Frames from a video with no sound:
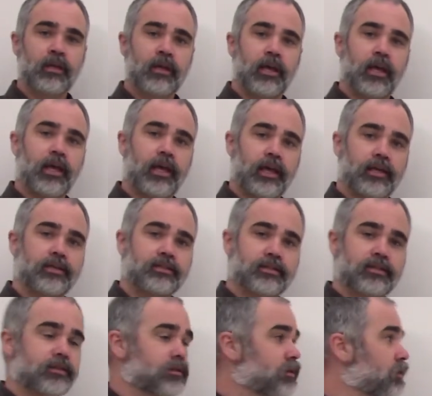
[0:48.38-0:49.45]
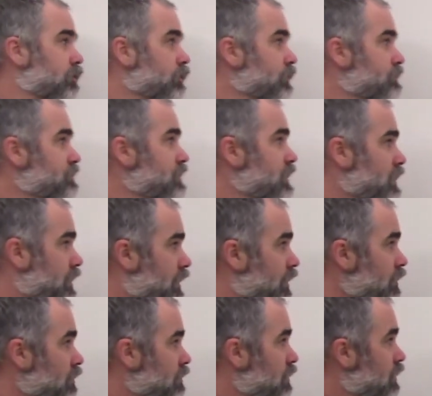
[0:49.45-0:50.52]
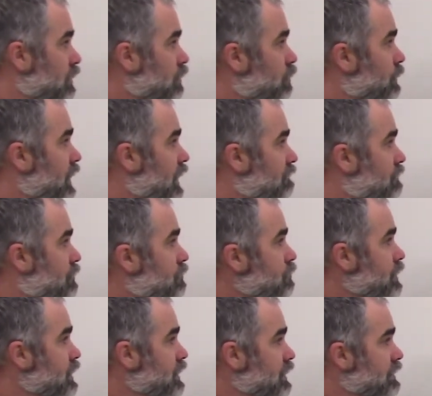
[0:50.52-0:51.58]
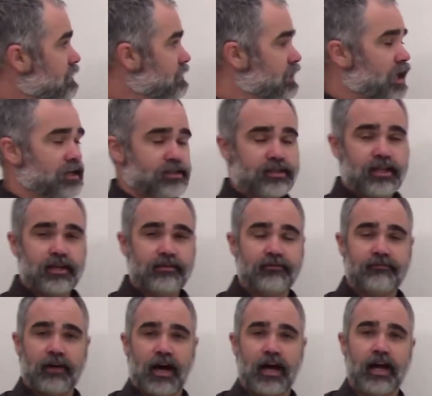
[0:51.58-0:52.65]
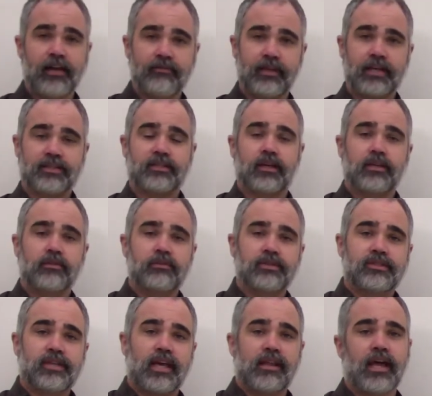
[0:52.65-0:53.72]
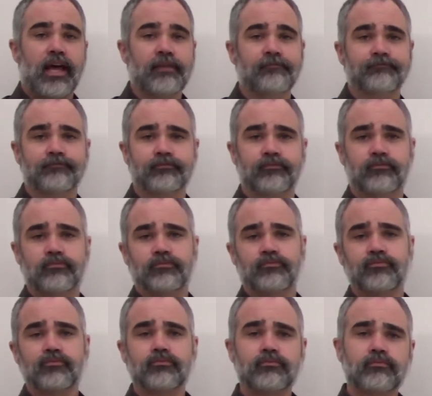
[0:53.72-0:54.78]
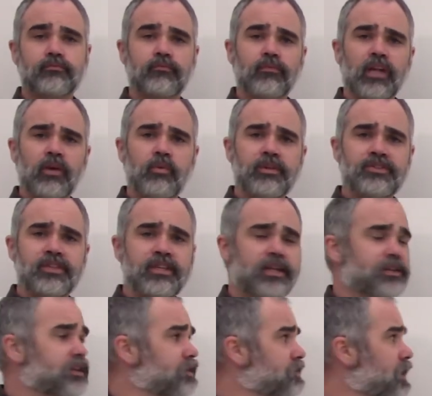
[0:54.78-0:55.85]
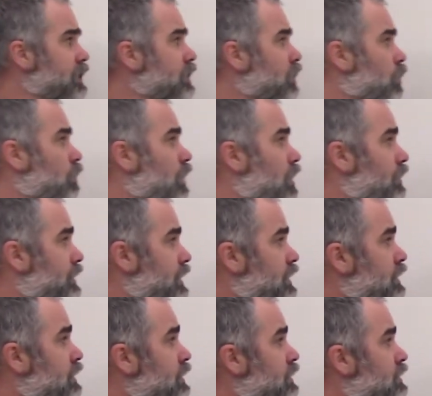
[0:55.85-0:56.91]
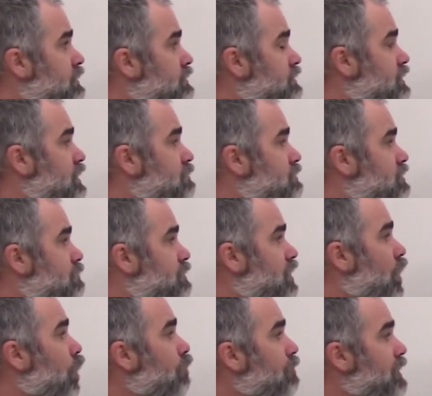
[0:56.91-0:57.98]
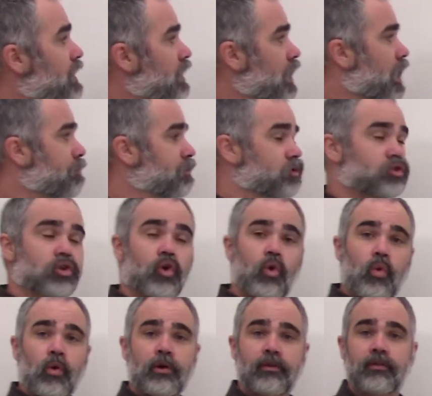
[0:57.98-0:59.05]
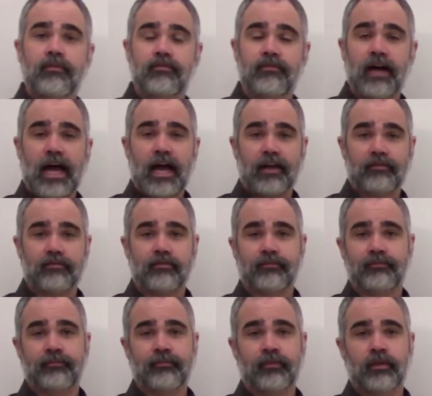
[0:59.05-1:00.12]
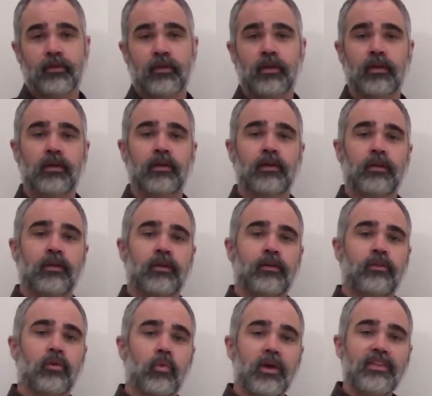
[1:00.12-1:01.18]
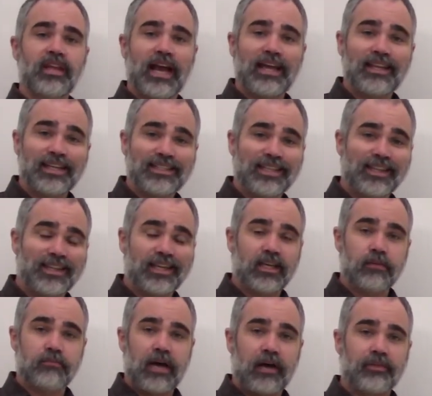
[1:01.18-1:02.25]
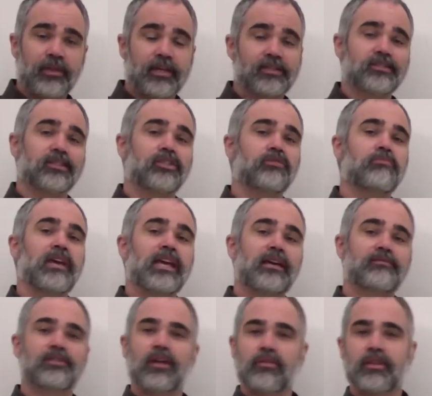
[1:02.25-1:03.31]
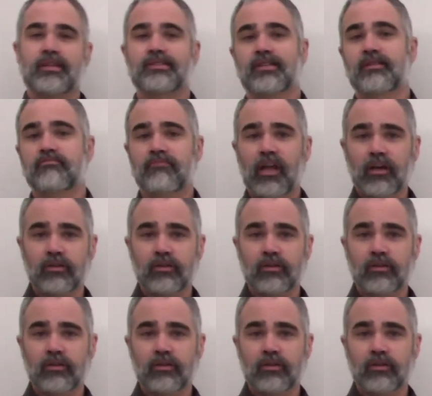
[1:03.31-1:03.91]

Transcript: And you'll see here, we have 3 is less than 5, that's how you would say that. We see that this inequality seems to be opening up toward the 5. The way that I like to think about this, and you may have done this in middle